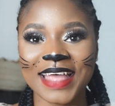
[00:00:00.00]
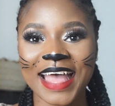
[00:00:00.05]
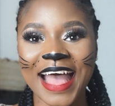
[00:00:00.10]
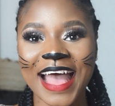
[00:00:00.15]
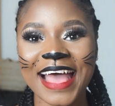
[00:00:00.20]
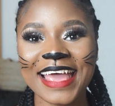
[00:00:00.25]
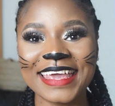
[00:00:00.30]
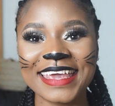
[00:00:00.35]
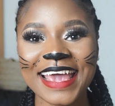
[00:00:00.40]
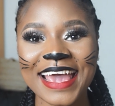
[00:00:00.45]

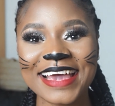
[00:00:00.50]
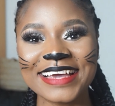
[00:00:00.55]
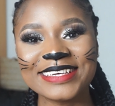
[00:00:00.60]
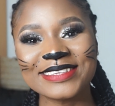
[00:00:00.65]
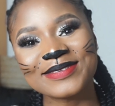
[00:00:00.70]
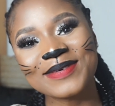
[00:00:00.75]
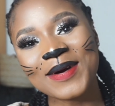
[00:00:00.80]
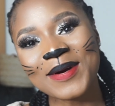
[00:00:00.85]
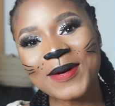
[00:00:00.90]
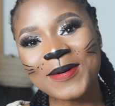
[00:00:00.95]
Hi
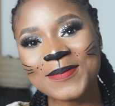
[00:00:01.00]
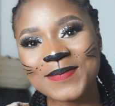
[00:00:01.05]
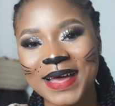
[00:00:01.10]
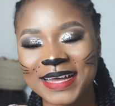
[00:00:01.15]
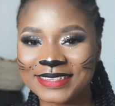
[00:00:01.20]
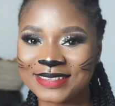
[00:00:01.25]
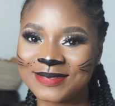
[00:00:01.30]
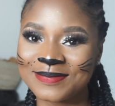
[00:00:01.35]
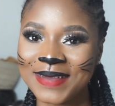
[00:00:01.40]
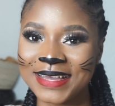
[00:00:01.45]
guys, welcome
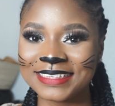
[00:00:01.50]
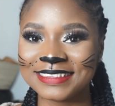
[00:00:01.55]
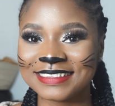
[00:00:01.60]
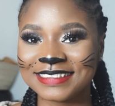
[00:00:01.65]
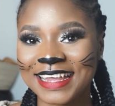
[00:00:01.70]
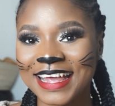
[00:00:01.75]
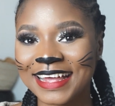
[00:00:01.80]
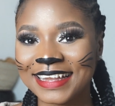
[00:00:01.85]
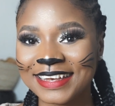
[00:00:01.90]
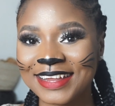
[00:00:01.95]
back to my
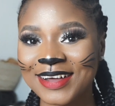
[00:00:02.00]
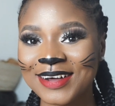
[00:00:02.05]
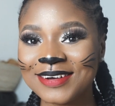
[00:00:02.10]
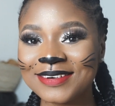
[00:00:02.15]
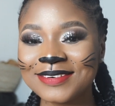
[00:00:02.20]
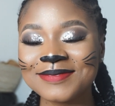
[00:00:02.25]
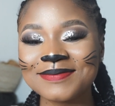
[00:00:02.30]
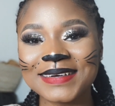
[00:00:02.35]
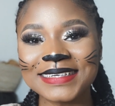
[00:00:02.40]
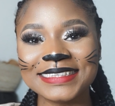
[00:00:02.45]

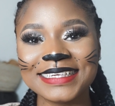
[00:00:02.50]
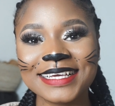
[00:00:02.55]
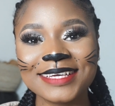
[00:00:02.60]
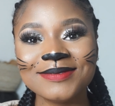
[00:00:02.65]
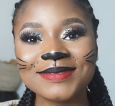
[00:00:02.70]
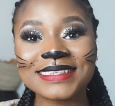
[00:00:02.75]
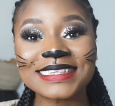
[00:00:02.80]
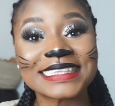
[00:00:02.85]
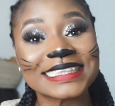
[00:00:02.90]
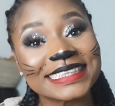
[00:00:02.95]
channel. My
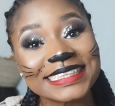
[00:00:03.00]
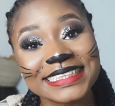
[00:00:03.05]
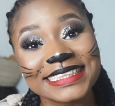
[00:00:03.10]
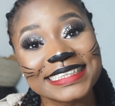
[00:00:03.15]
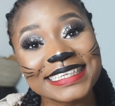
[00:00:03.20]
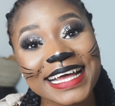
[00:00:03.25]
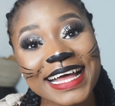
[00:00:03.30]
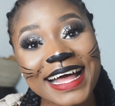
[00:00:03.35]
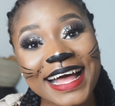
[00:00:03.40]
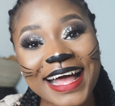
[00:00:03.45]
name is
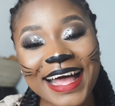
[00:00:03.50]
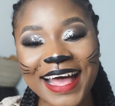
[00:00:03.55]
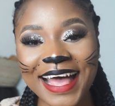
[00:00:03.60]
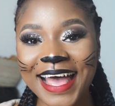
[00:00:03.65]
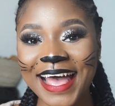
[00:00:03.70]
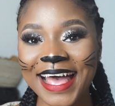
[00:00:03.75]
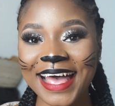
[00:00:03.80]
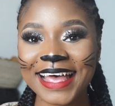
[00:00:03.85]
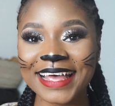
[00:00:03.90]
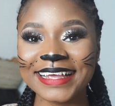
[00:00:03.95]
Leandah
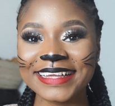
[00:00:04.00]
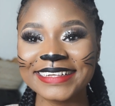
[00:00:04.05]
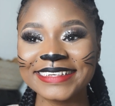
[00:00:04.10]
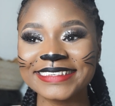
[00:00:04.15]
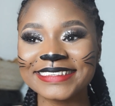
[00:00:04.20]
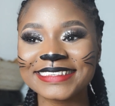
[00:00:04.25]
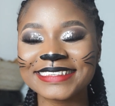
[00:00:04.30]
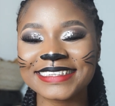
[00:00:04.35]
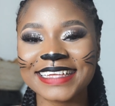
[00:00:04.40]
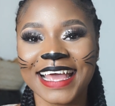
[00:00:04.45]

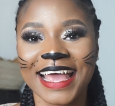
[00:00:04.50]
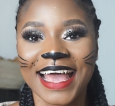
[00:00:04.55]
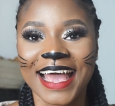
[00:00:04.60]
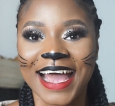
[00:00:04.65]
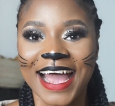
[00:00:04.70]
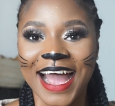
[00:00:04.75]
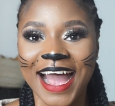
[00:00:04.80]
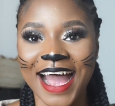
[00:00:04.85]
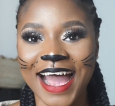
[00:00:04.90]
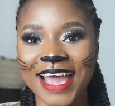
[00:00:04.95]
and
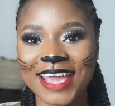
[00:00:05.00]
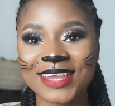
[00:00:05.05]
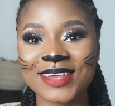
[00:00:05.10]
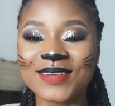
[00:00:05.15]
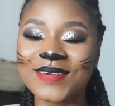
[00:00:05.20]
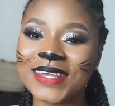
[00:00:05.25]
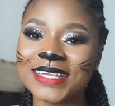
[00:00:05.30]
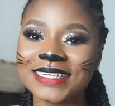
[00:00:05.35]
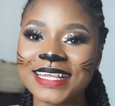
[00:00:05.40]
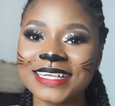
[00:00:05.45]
I
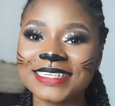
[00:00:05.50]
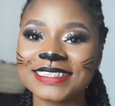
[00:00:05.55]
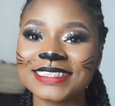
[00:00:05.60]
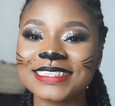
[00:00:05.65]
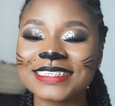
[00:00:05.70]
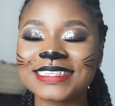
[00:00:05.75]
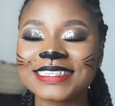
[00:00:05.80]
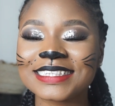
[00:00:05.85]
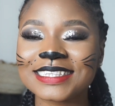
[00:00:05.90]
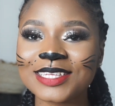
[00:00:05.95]
created
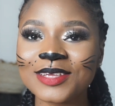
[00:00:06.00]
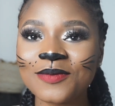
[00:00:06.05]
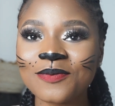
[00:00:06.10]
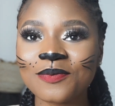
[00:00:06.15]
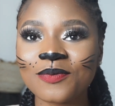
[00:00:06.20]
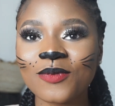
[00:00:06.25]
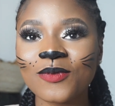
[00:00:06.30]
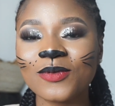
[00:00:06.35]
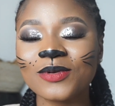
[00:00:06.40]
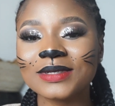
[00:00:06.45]
this
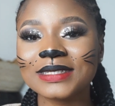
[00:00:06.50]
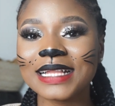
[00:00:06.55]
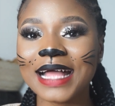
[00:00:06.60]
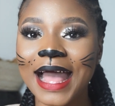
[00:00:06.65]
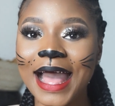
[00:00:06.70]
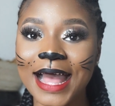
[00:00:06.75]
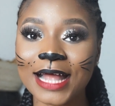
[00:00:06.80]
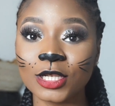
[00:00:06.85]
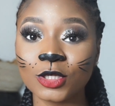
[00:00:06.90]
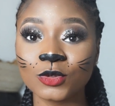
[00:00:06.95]
simple
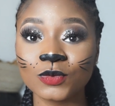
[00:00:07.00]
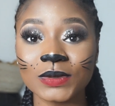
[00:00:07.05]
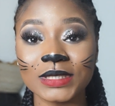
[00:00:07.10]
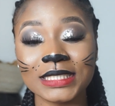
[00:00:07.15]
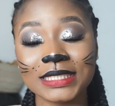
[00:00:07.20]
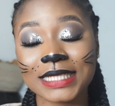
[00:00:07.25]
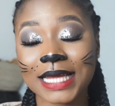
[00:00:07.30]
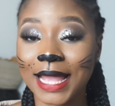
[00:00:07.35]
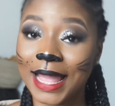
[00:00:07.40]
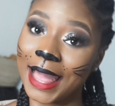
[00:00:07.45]

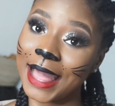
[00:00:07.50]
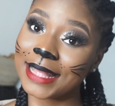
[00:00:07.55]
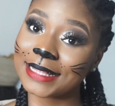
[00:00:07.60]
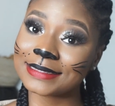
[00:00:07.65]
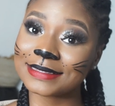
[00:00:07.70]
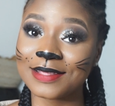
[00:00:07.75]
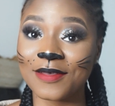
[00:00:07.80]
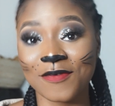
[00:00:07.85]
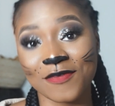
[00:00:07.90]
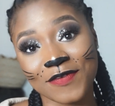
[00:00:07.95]
Halloween
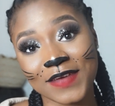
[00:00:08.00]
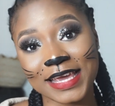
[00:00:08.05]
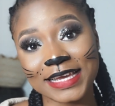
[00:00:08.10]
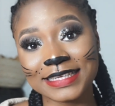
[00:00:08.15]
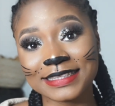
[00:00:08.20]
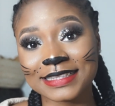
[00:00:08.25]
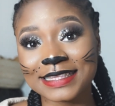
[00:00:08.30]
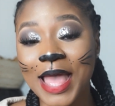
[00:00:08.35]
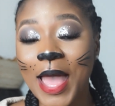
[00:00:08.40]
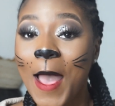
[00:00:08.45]
cat
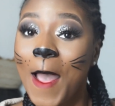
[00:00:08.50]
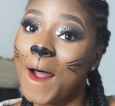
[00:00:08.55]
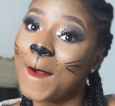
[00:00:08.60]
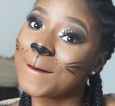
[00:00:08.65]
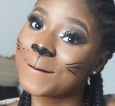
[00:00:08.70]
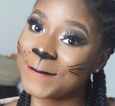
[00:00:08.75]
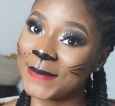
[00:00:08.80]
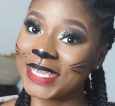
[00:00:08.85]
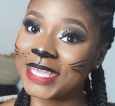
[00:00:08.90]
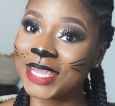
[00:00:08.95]
face
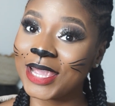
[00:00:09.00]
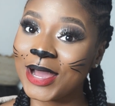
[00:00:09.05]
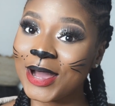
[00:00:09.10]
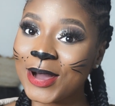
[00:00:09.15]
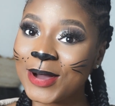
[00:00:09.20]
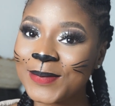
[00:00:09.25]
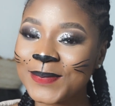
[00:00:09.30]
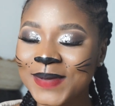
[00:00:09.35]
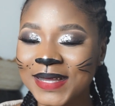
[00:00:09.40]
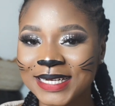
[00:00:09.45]

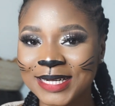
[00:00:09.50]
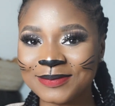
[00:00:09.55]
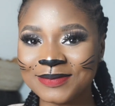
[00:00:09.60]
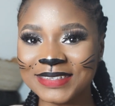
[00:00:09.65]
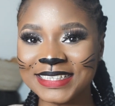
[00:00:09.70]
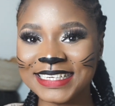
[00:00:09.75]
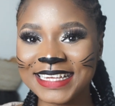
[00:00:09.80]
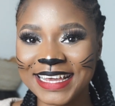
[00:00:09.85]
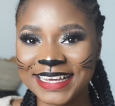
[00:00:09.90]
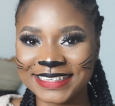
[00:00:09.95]
makeup and I'm
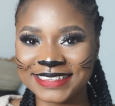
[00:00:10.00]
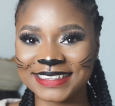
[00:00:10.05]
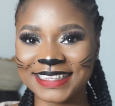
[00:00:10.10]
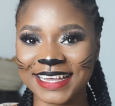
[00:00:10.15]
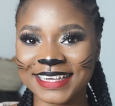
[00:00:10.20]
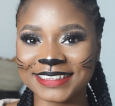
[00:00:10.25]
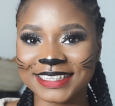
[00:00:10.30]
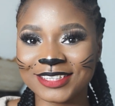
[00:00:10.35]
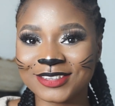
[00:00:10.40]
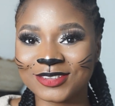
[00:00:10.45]
really
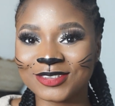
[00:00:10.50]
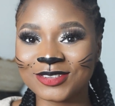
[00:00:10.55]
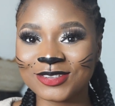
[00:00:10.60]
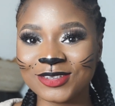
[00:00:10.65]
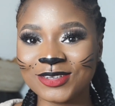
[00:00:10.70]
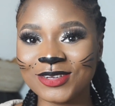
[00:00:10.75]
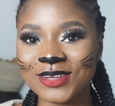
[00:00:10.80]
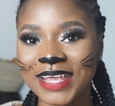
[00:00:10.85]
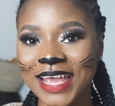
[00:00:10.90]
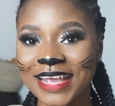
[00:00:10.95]
excited to
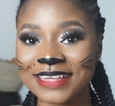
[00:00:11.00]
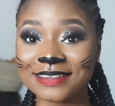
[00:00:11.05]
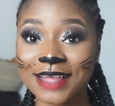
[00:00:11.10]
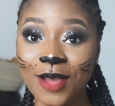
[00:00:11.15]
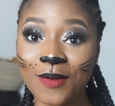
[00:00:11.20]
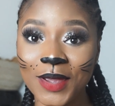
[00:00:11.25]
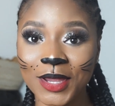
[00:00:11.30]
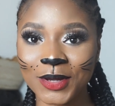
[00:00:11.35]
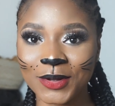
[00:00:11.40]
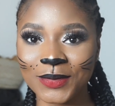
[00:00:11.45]
show you guys
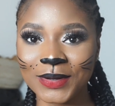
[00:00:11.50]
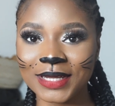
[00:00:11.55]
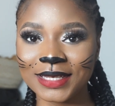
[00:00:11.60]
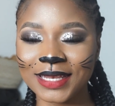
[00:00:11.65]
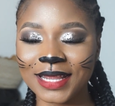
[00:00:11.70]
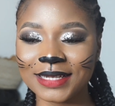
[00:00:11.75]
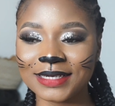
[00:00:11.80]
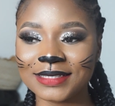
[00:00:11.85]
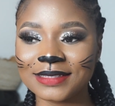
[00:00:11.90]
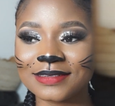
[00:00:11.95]
how I
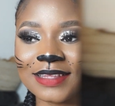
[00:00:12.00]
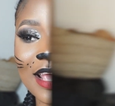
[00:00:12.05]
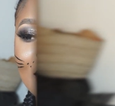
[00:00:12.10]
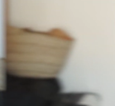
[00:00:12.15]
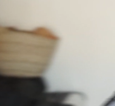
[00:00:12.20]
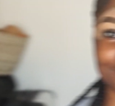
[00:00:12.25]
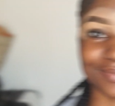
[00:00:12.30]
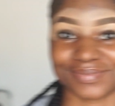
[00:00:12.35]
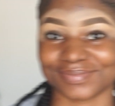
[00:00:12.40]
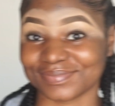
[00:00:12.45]
created this.
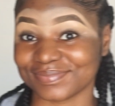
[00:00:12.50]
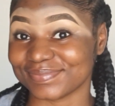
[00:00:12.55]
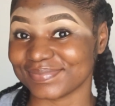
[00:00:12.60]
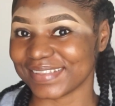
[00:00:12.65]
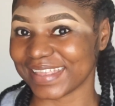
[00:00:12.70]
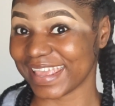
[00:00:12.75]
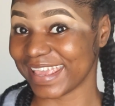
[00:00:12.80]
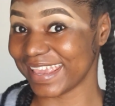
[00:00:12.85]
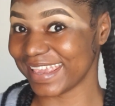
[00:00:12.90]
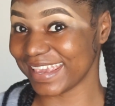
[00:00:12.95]

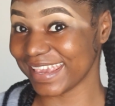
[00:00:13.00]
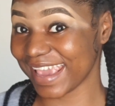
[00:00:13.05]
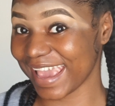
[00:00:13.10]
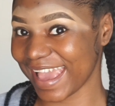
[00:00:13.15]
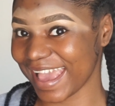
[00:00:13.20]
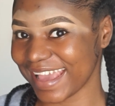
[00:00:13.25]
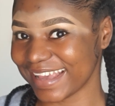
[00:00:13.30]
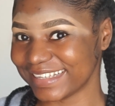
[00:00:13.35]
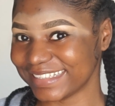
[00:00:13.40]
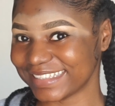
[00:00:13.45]
Hey
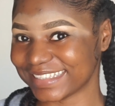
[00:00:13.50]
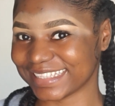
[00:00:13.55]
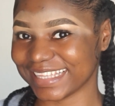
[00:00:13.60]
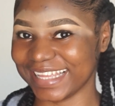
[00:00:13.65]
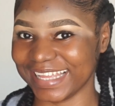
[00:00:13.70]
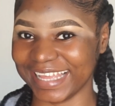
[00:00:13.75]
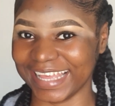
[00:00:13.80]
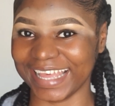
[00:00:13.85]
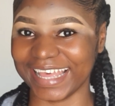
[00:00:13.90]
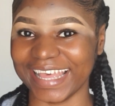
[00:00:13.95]
guys,
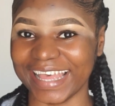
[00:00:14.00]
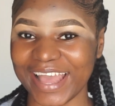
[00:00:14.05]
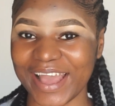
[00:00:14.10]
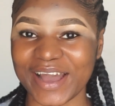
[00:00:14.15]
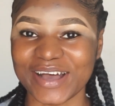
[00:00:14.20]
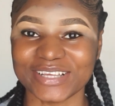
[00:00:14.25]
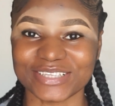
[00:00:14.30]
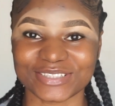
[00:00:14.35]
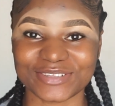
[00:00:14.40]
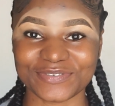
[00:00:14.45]

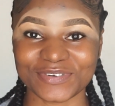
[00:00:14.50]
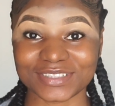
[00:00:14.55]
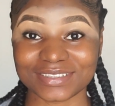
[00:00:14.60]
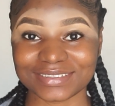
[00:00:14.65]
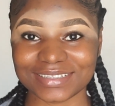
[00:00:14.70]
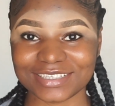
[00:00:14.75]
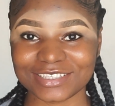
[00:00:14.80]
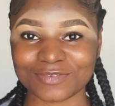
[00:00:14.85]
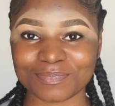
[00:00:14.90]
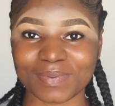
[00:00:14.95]
so for
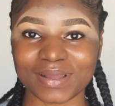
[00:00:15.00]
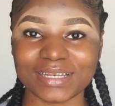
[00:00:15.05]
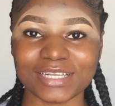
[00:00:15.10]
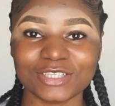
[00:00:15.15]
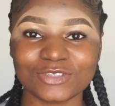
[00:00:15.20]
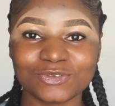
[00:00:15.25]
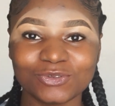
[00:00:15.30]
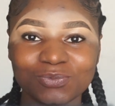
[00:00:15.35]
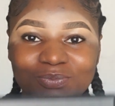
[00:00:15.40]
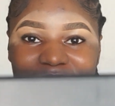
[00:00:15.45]
today's
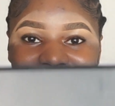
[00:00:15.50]
palette we'll